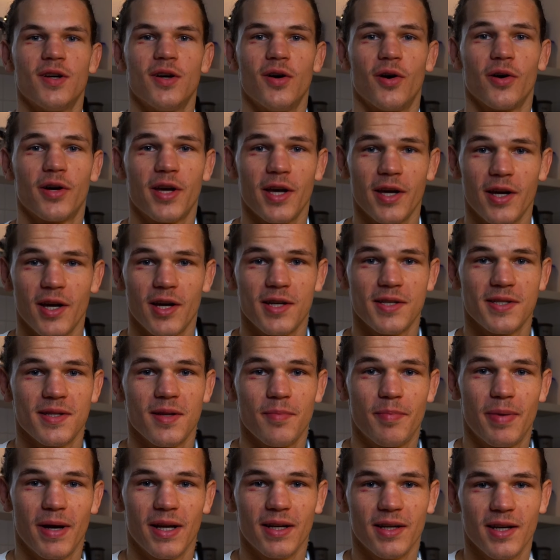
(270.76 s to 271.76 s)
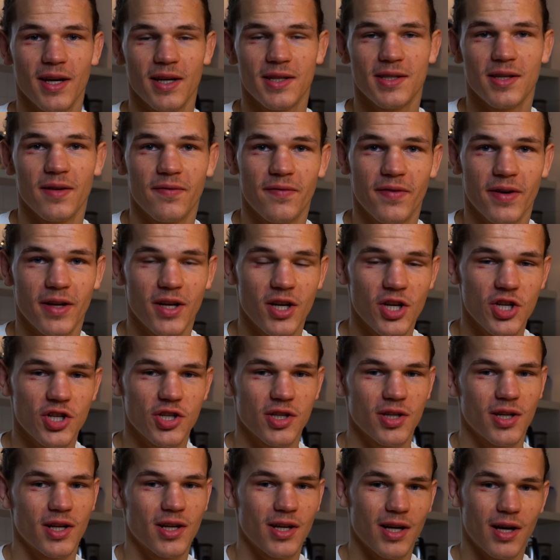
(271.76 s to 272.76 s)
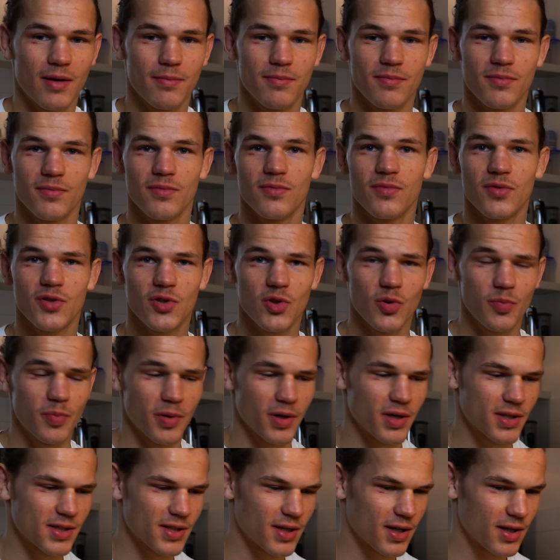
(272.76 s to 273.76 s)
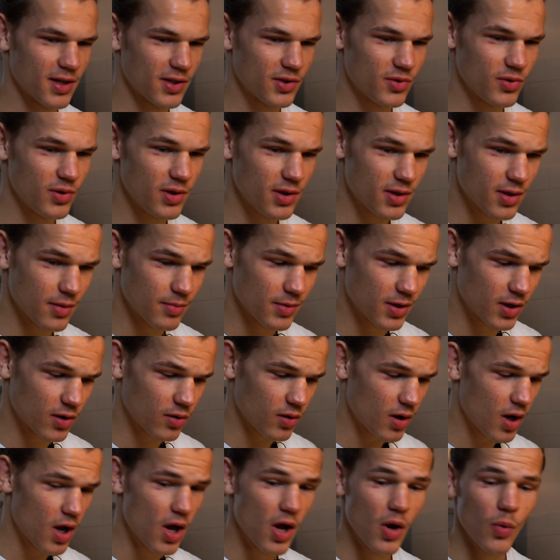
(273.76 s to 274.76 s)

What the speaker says: Okay guys, the pancakes are finished and I'm super excited to eat them now.